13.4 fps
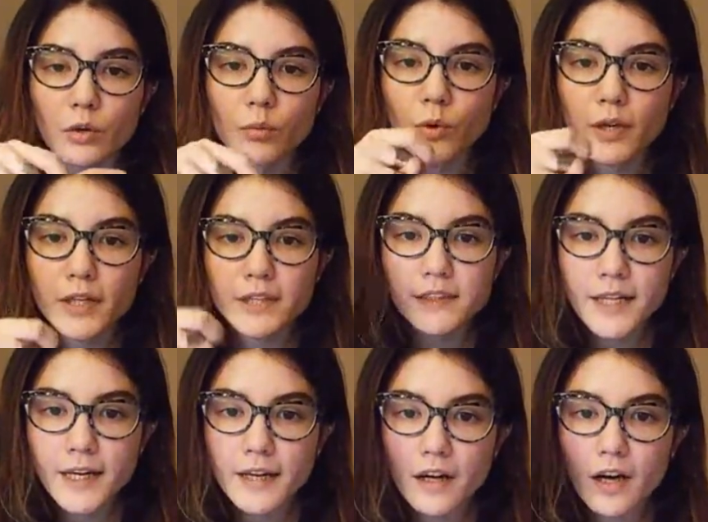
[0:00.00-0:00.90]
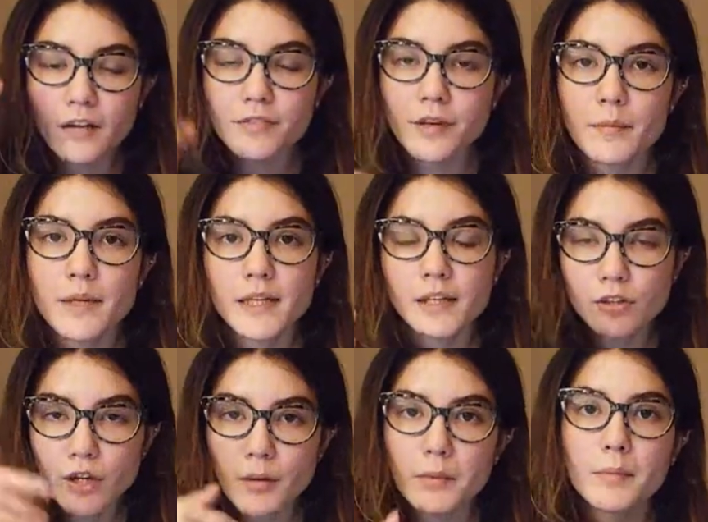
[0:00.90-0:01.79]
one and tie off, I mean, it'll
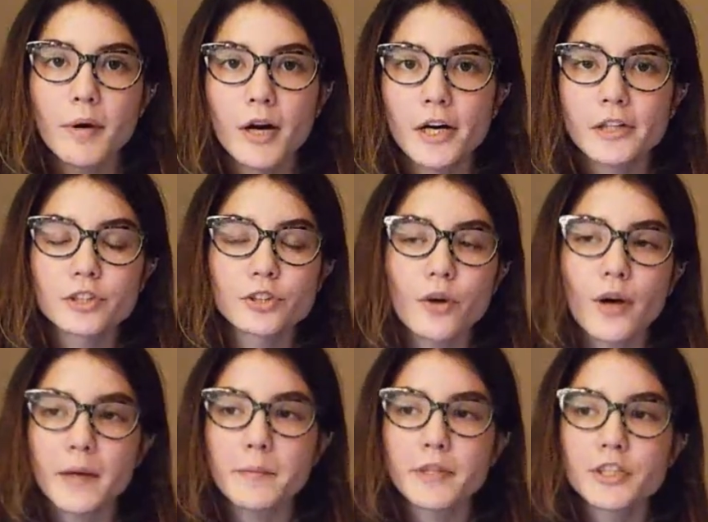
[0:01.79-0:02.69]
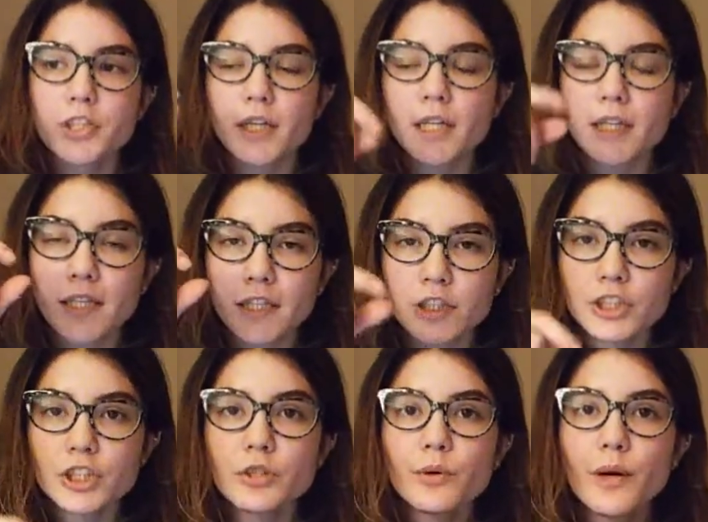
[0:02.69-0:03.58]
come apart. So I've been chaining like
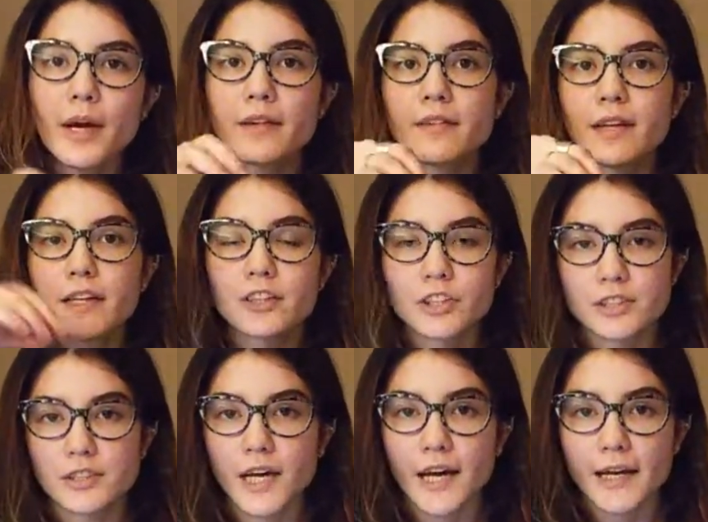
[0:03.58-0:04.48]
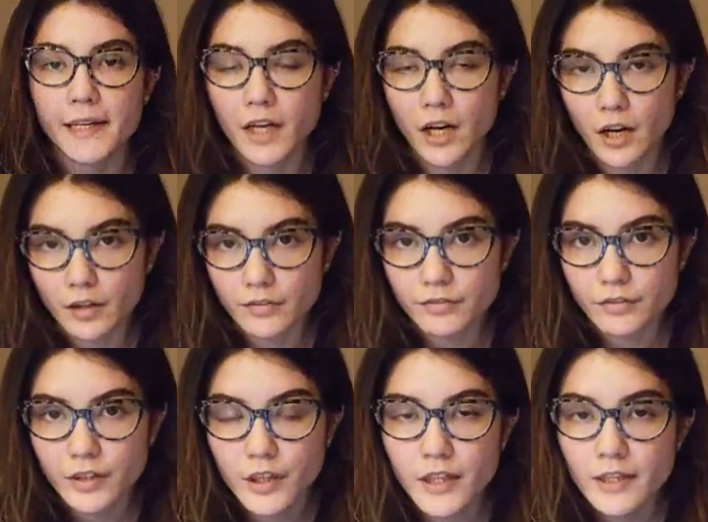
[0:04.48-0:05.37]
two and then just tying off.
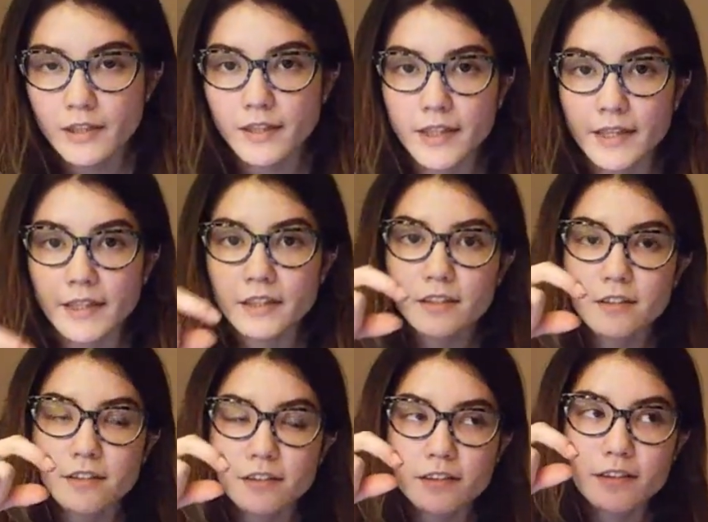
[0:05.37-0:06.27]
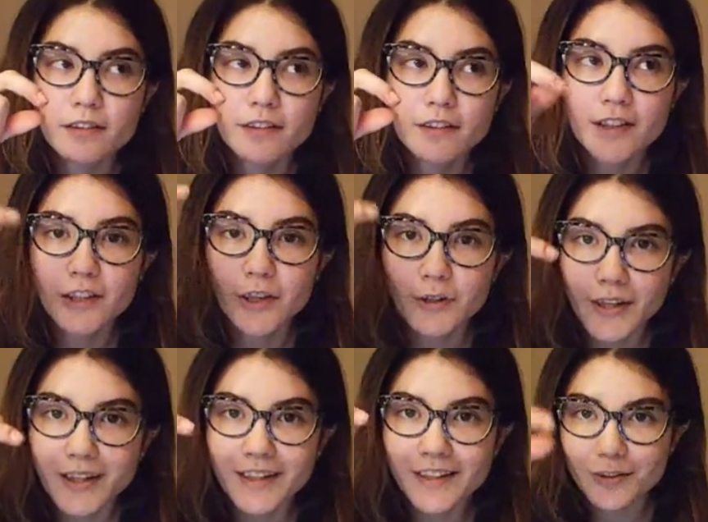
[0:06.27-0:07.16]
Like, you know,
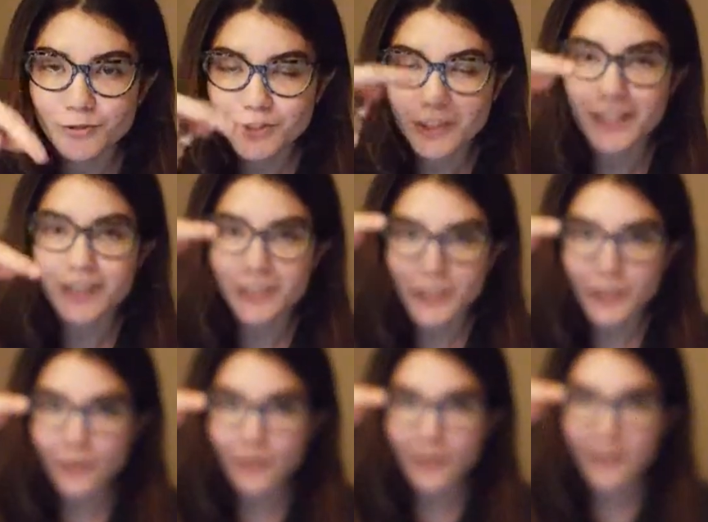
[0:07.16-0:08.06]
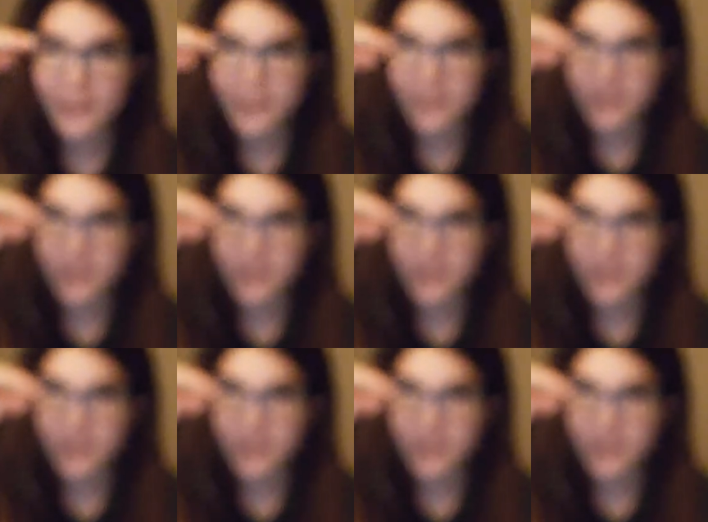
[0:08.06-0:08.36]
like you would chain two and then